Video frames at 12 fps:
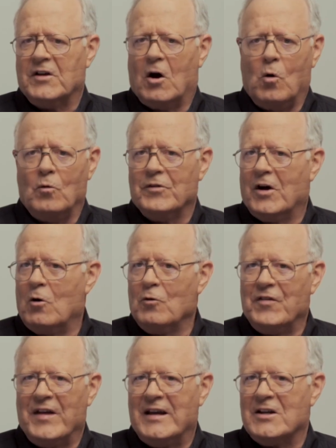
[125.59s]
The whole the whole
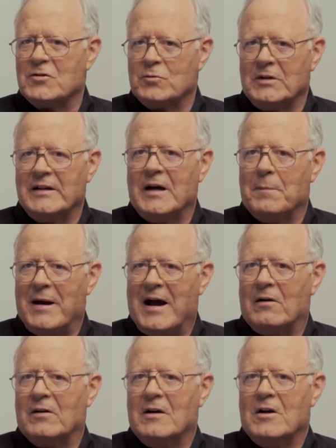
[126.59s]
thing is really
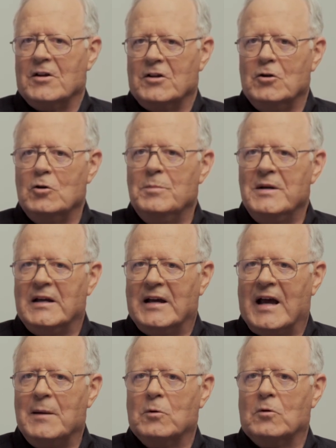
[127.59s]
about you being
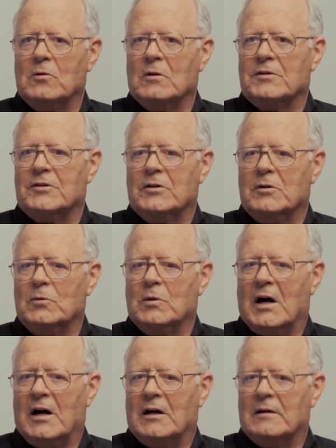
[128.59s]
able to,
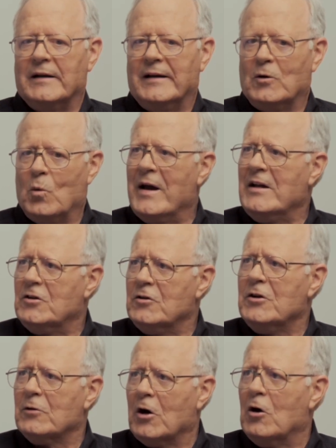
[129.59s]
uh, in a way, do
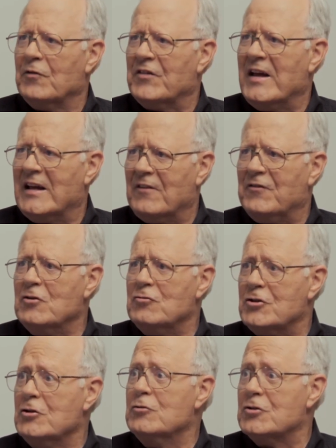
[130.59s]
your own thing if you
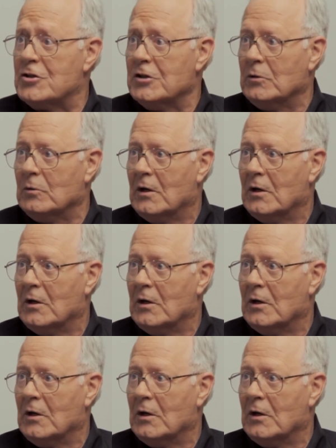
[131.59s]
choose to.